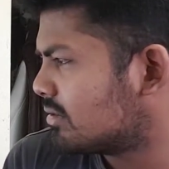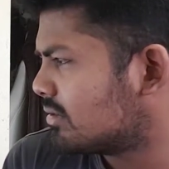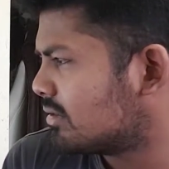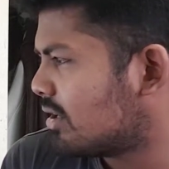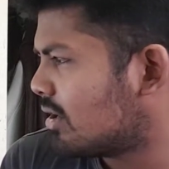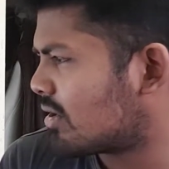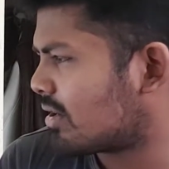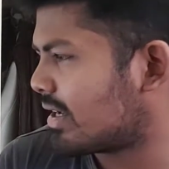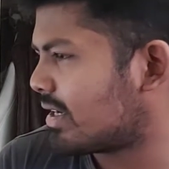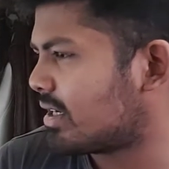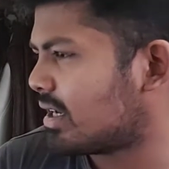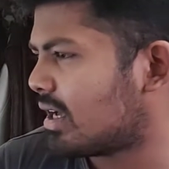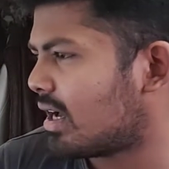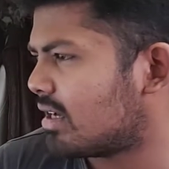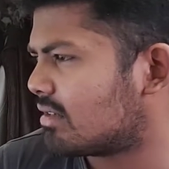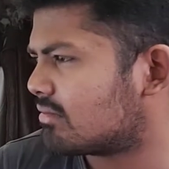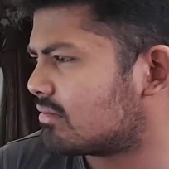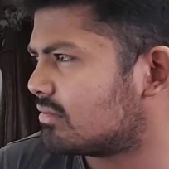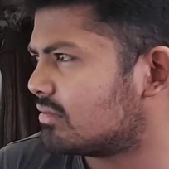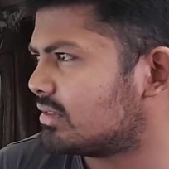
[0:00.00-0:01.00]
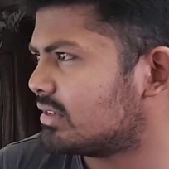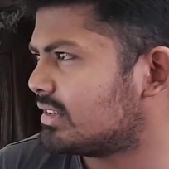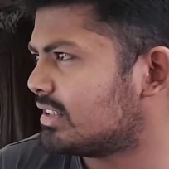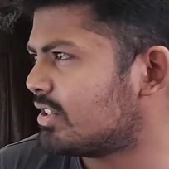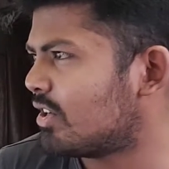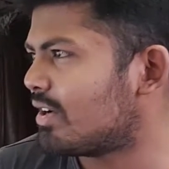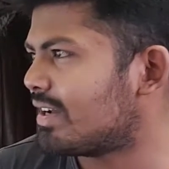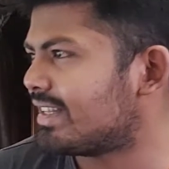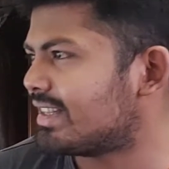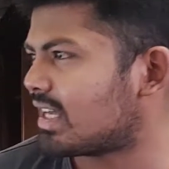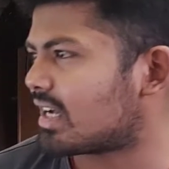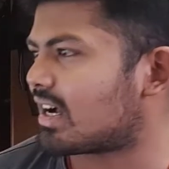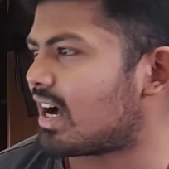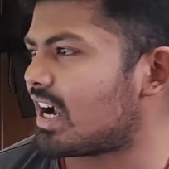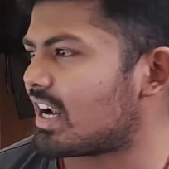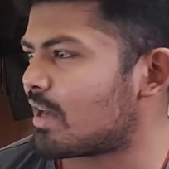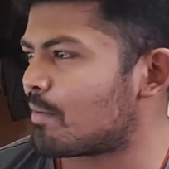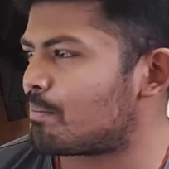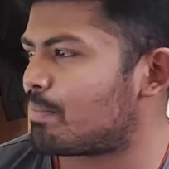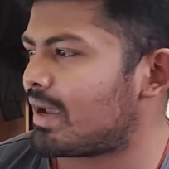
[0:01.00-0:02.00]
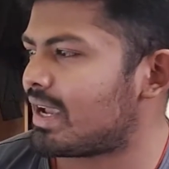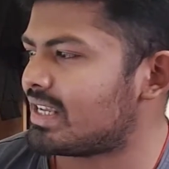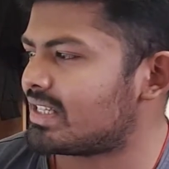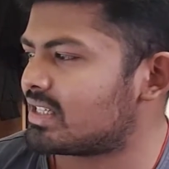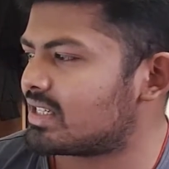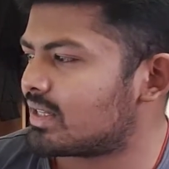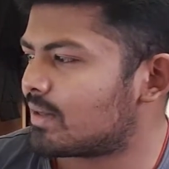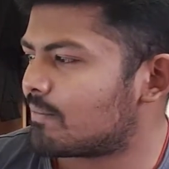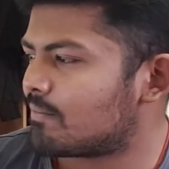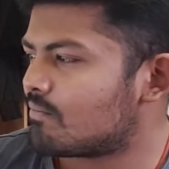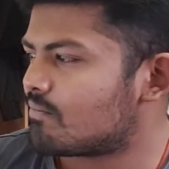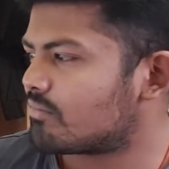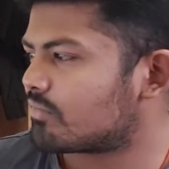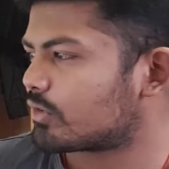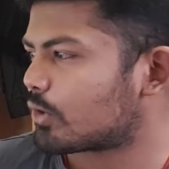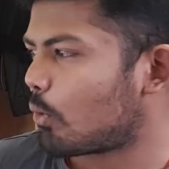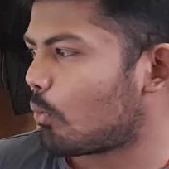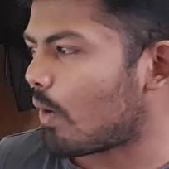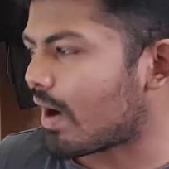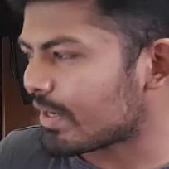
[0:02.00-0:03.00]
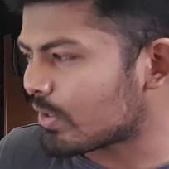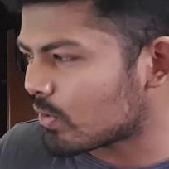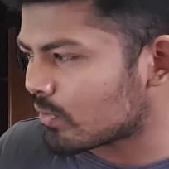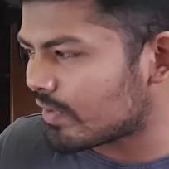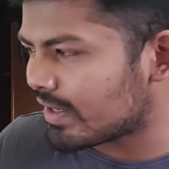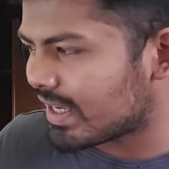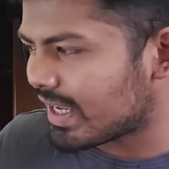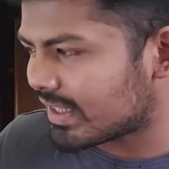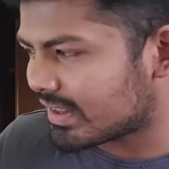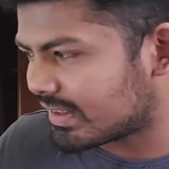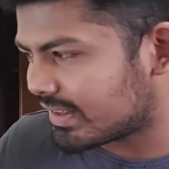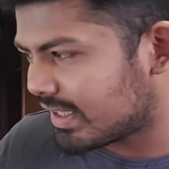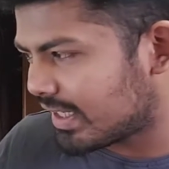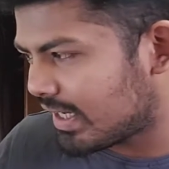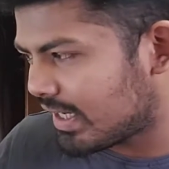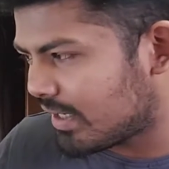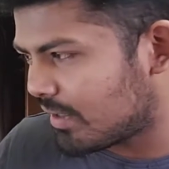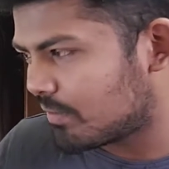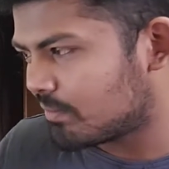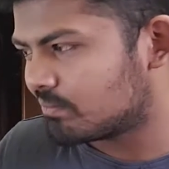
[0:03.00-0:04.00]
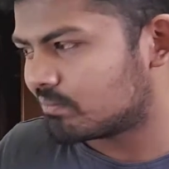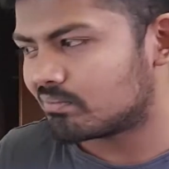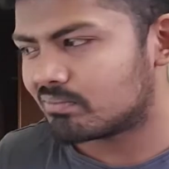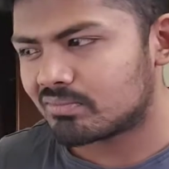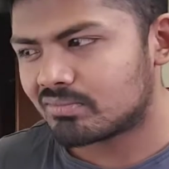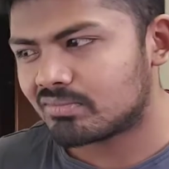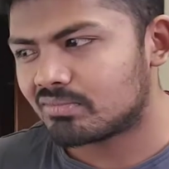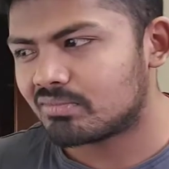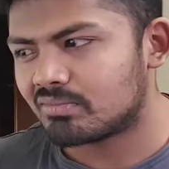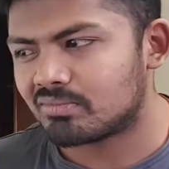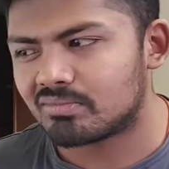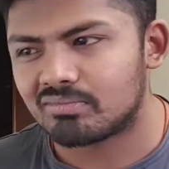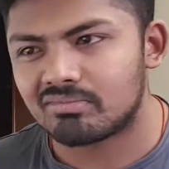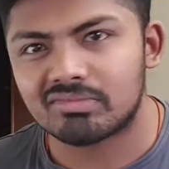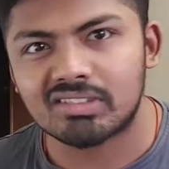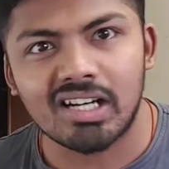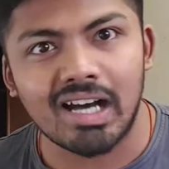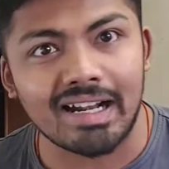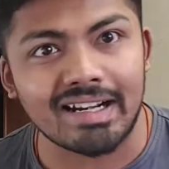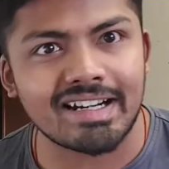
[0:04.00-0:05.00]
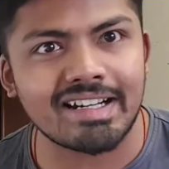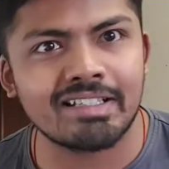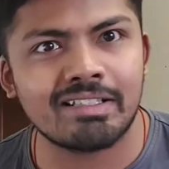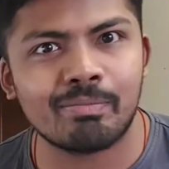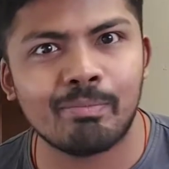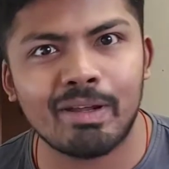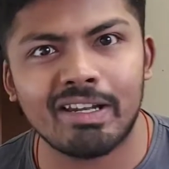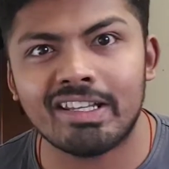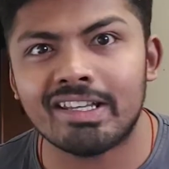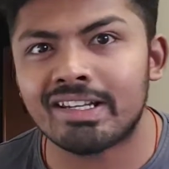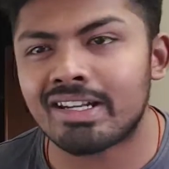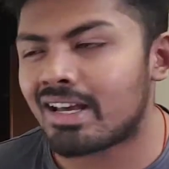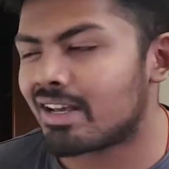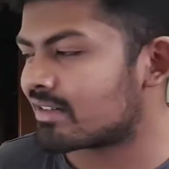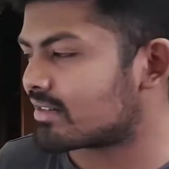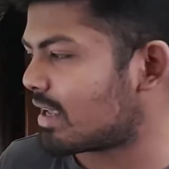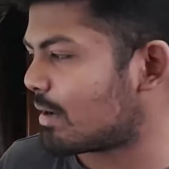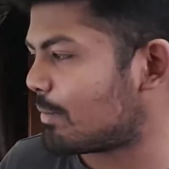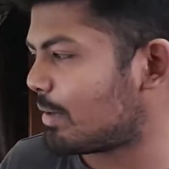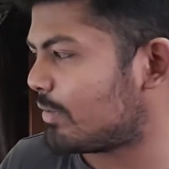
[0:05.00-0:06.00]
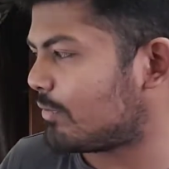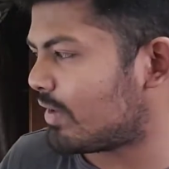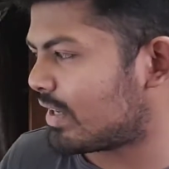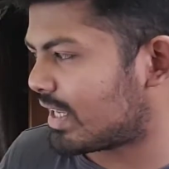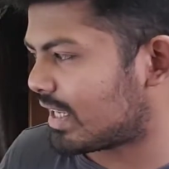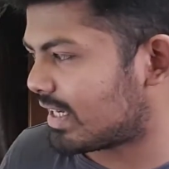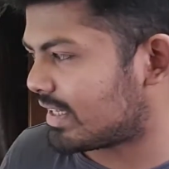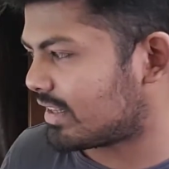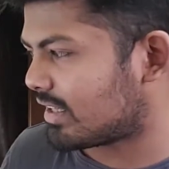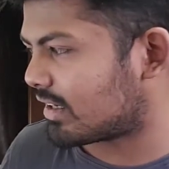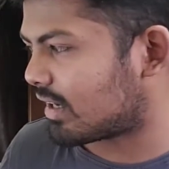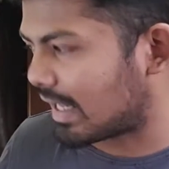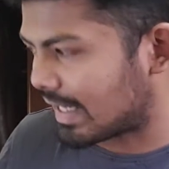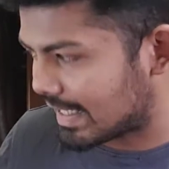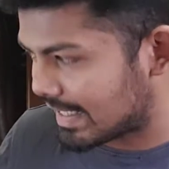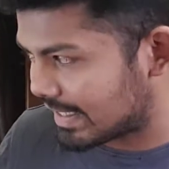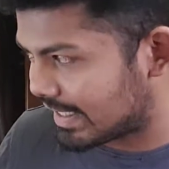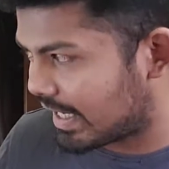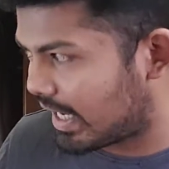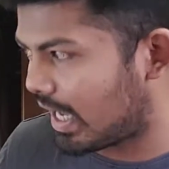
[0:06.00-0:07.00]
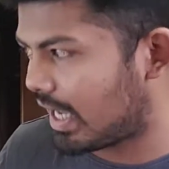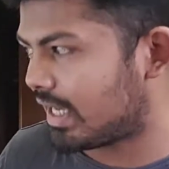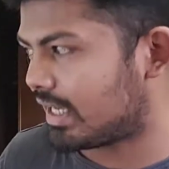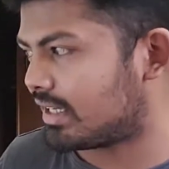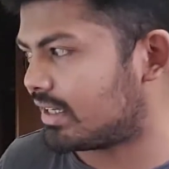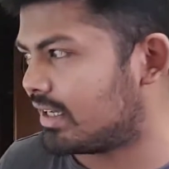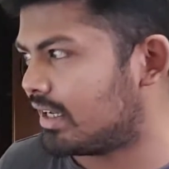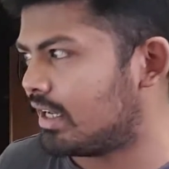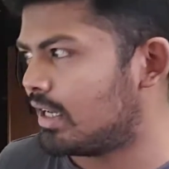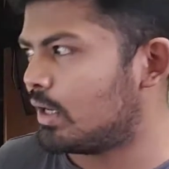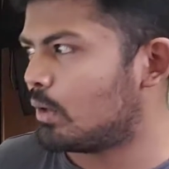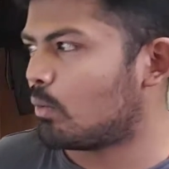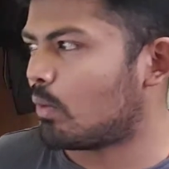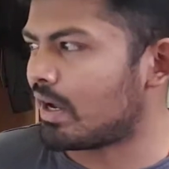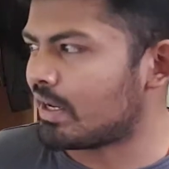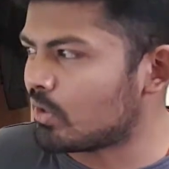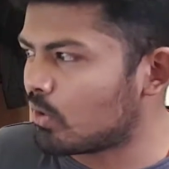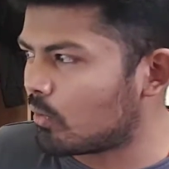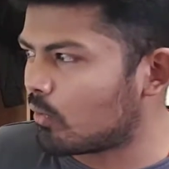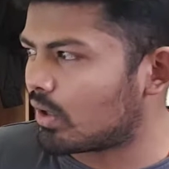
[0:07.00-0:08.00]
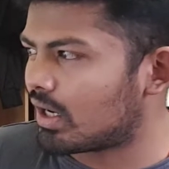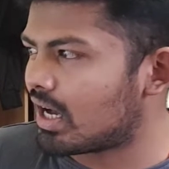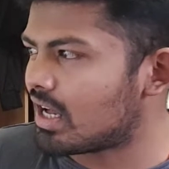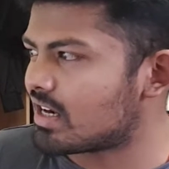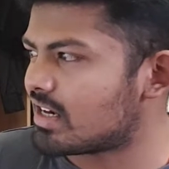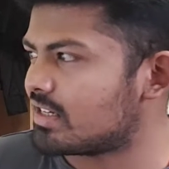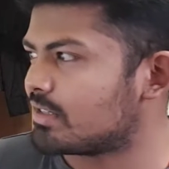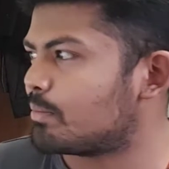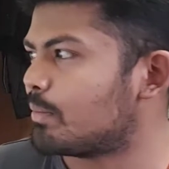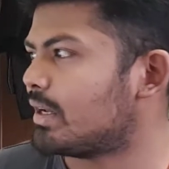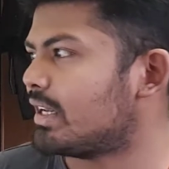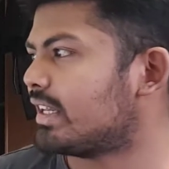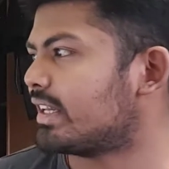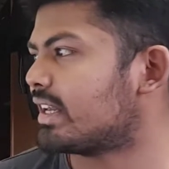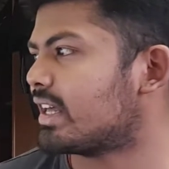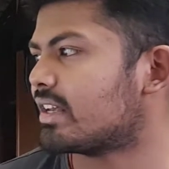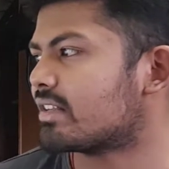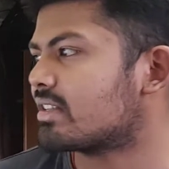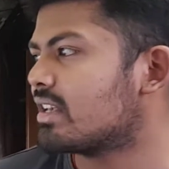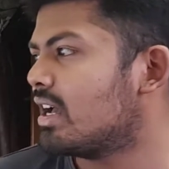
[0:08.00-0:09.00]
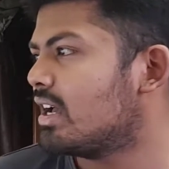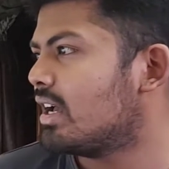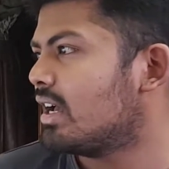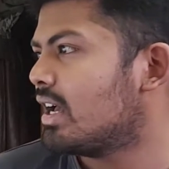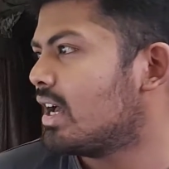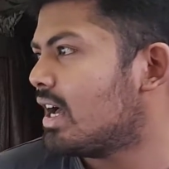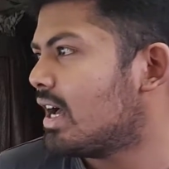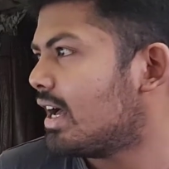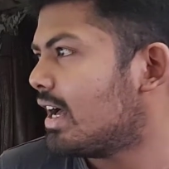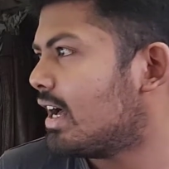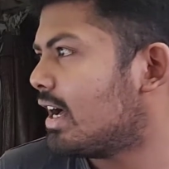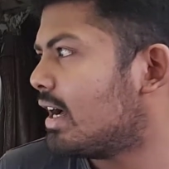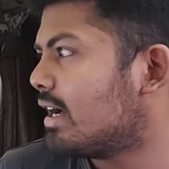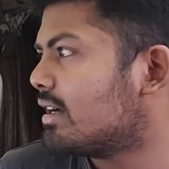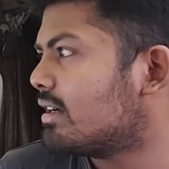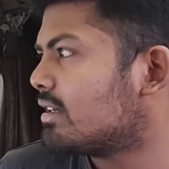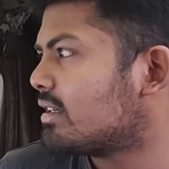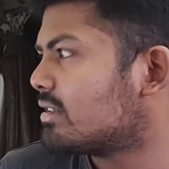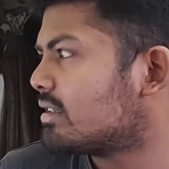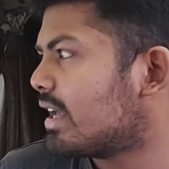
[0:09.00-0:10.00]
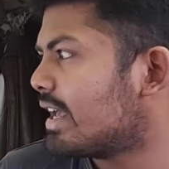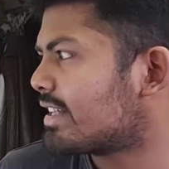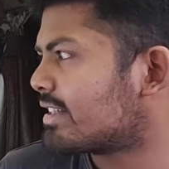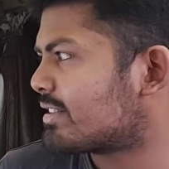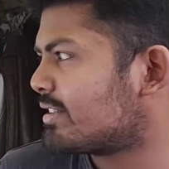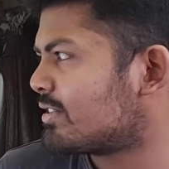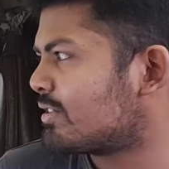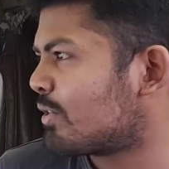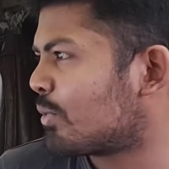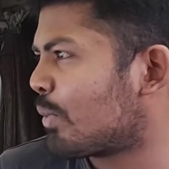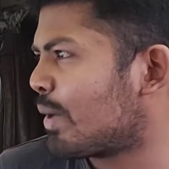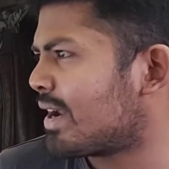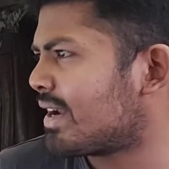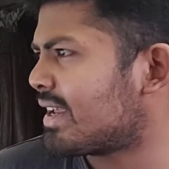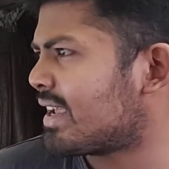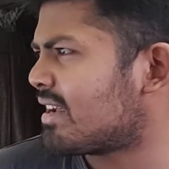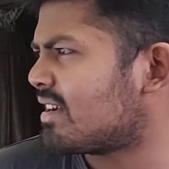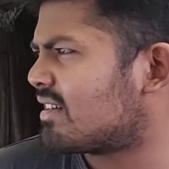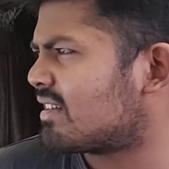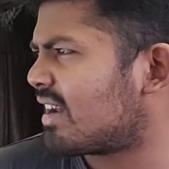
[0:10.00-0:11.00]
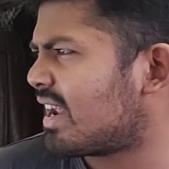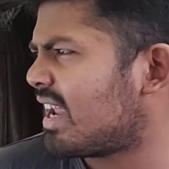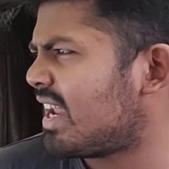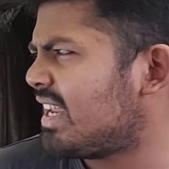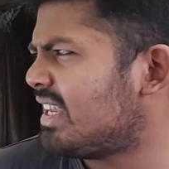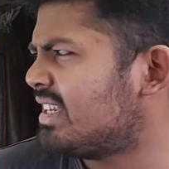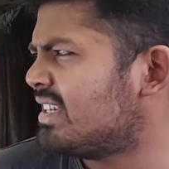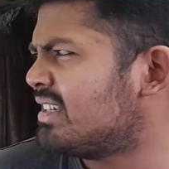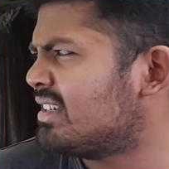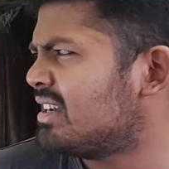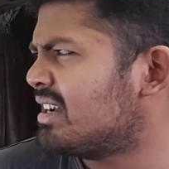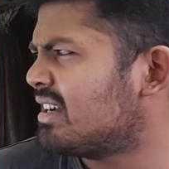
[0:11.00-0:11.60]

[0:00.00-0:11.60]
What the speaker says: All right. You know, in the color page, why don't we get the current Meliodas? I mean, we're getting the current king. Why not current Meliodas? Escanor wearing green.